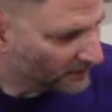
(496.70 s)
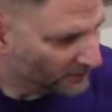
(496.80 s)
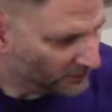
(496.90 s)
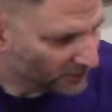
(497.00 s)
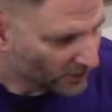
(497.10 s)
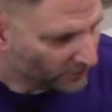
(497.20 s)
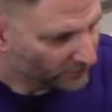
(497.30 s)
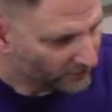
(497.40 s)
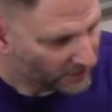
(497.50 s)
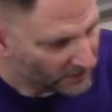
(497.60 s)
and you
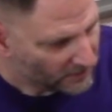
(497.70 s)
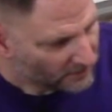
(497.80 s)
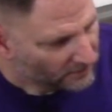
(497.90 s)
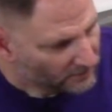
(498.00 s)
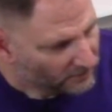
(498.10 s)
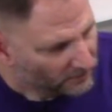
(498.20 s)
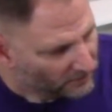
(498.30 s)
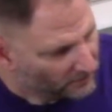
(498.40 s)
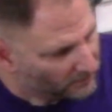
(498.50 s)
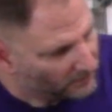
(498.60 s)
go the
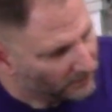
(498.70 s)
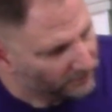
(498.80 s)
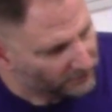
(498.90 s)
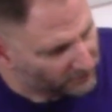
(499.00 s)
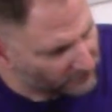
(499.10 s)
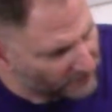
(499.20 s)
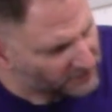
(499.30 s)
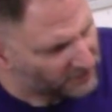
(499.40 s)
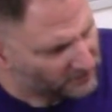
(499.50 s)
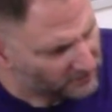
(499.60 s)
other
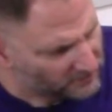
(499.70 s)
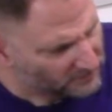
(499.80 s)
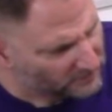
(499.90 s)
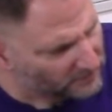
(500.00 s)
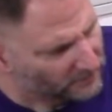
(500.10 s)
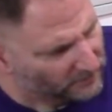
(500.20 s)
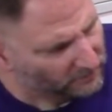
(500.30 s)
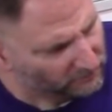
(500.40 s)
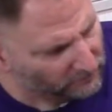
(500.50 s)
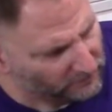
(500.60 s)
direction,
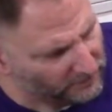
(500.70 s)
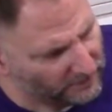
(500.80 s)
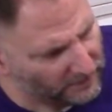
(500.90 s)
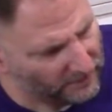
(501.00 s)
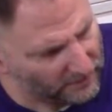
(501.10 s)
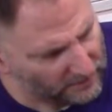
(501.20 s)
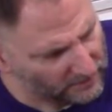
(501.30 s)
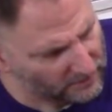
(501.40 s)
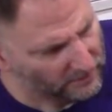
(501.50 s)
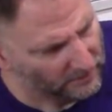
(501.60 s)
and
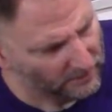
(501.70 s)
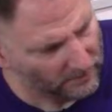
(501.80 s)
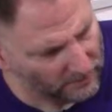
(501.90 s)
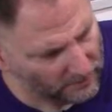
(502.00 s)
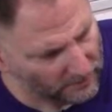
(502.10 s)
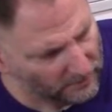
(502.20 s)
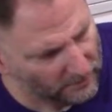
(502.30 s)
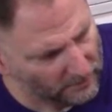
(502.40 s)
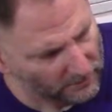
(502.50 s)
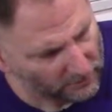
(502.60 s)

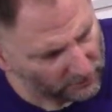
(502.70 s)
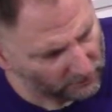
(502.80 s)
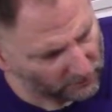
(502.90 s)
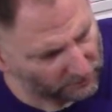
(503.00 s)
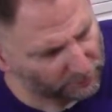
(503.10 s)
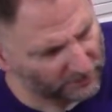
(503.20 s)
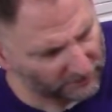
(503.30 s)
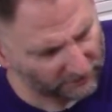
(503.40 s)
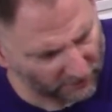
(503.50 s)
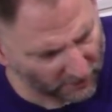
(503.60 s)
you want to
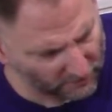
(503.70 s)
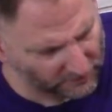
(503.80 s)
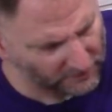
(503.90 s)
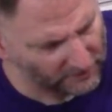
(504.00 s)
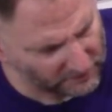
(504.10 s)
press firmly and